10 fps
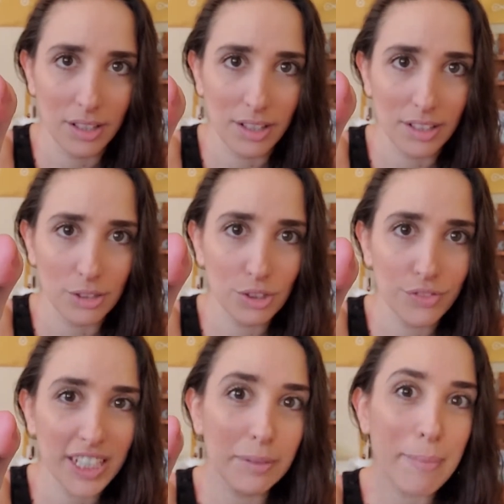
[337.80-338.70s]
So it's
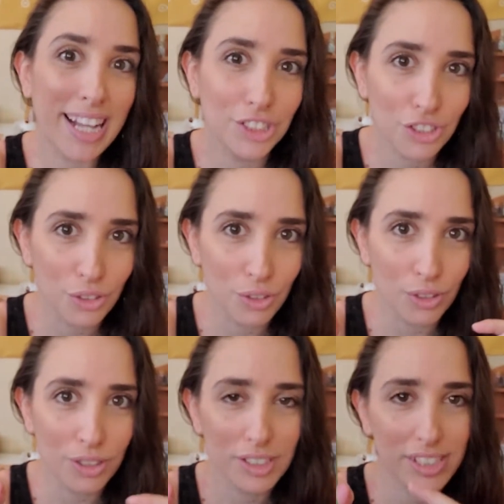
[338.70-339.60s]
very
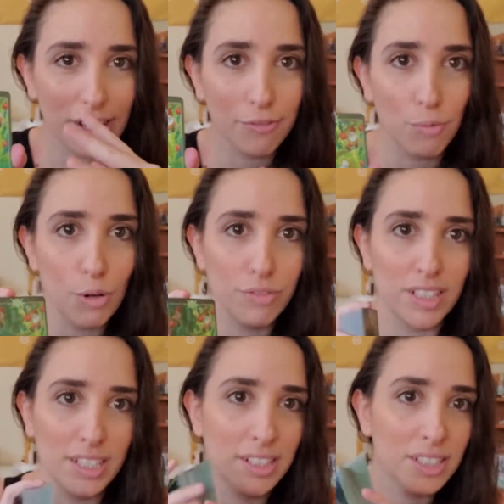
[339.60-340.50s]
magical stuff woven
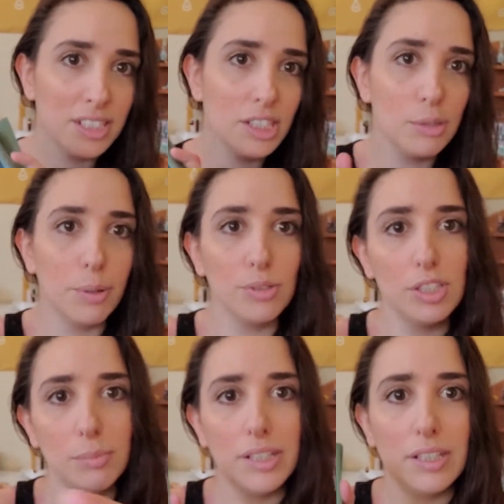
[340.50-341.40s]
in. And this is supposed to
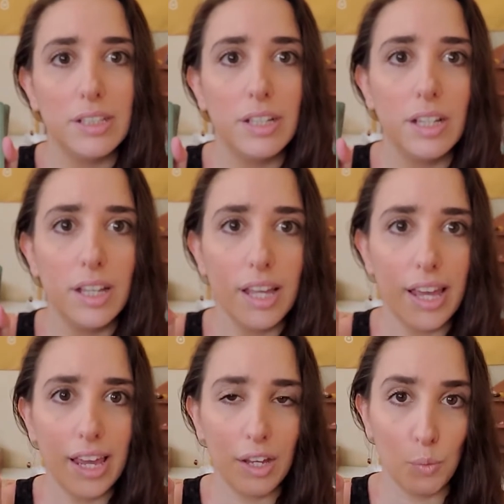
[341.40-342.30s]
be
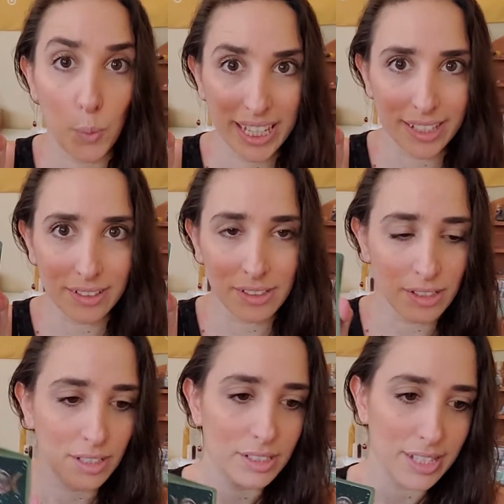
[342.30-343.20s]
a Wiccan
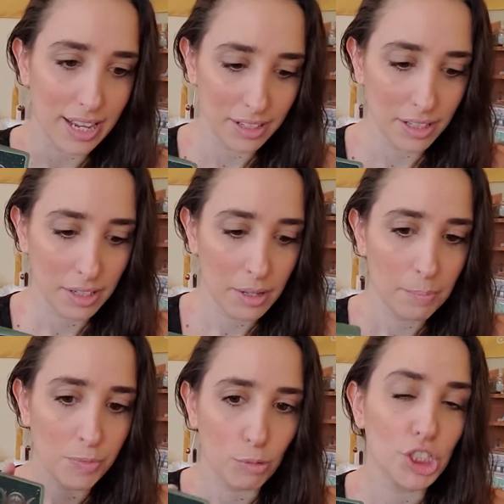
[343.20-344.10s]
deck,
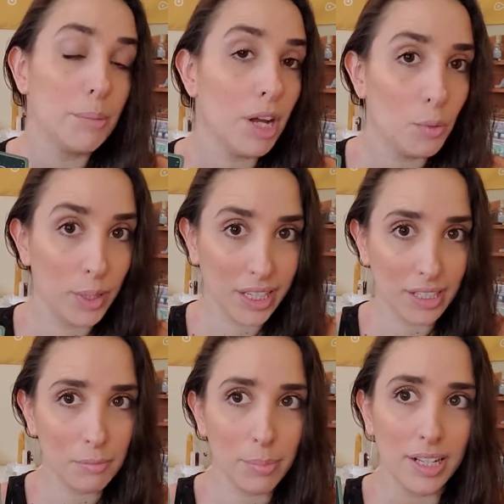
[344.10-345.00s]
which I'm not
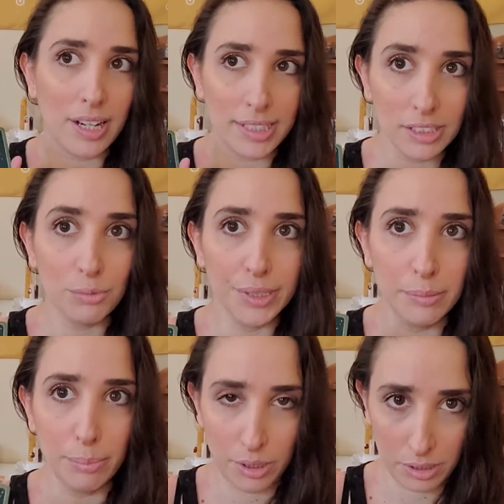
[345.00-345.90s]
Wiccan, but I did read
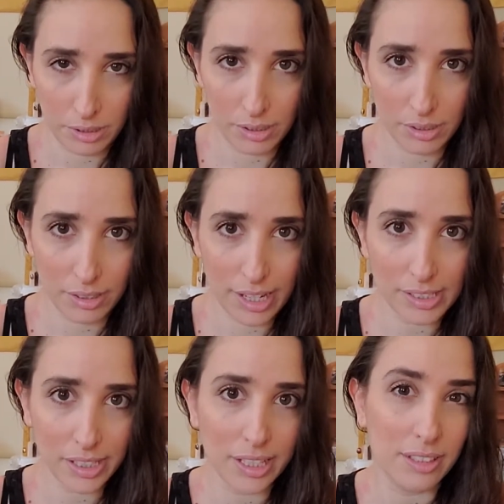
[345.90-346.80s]
books as a
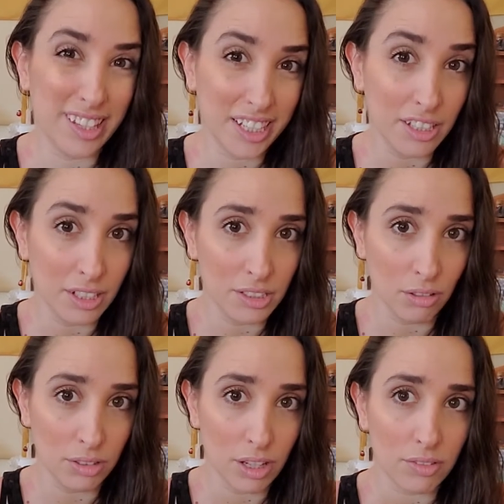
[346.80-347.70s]
kid, like young adult
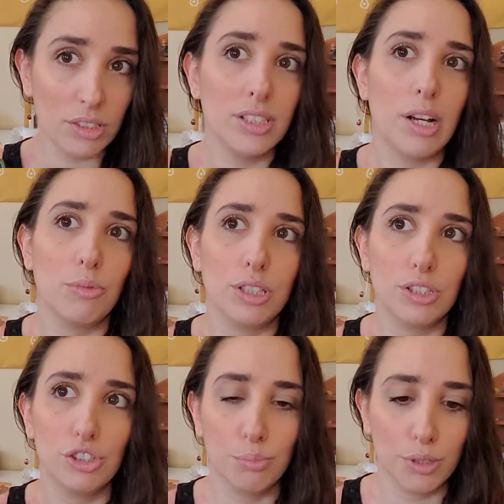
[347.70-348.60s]
novels that were
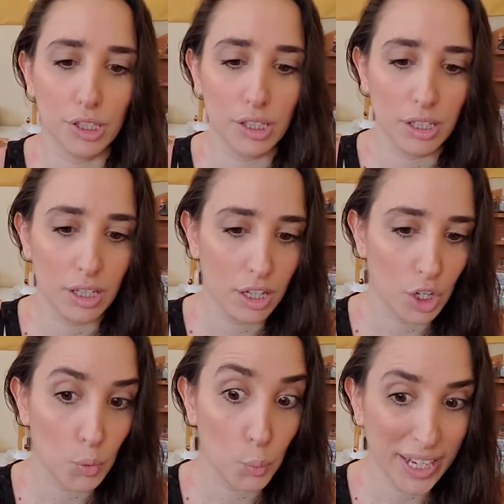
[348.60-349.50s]
super
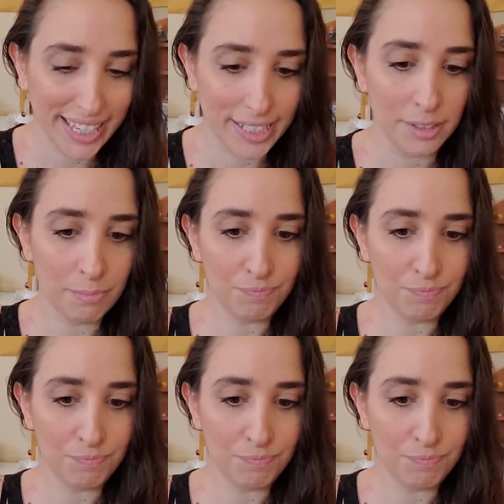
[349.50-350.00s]
Wiccan.